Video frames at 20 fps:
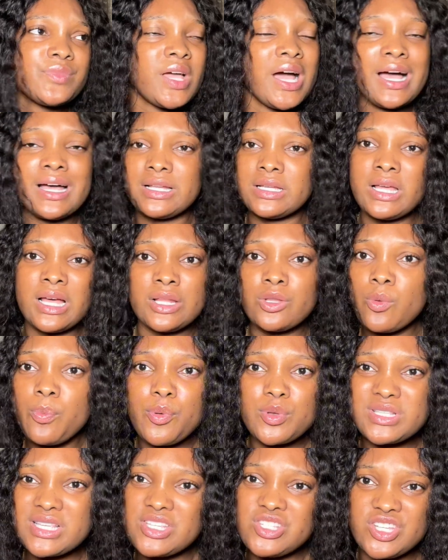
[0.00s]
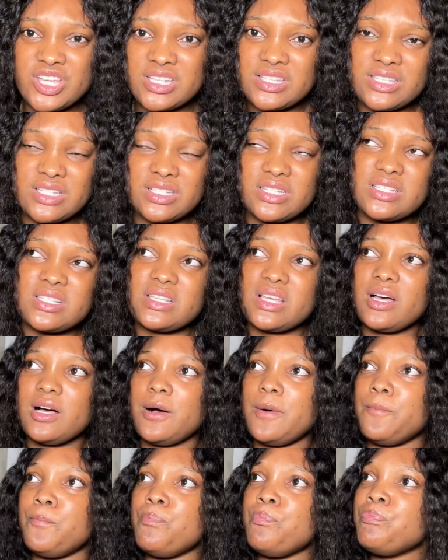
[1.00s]
an opposite gender's
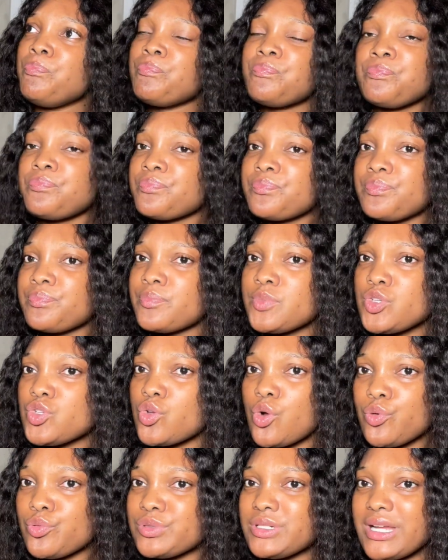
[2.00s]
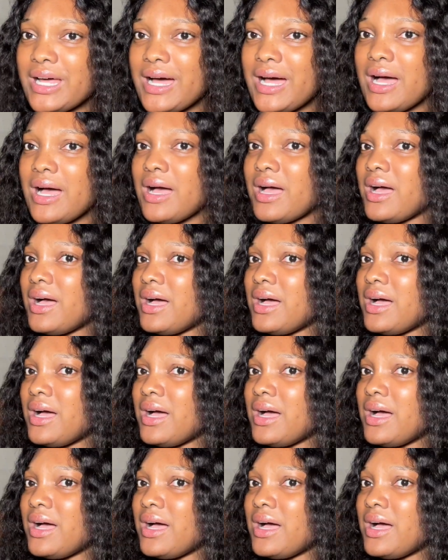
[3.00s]
shoulder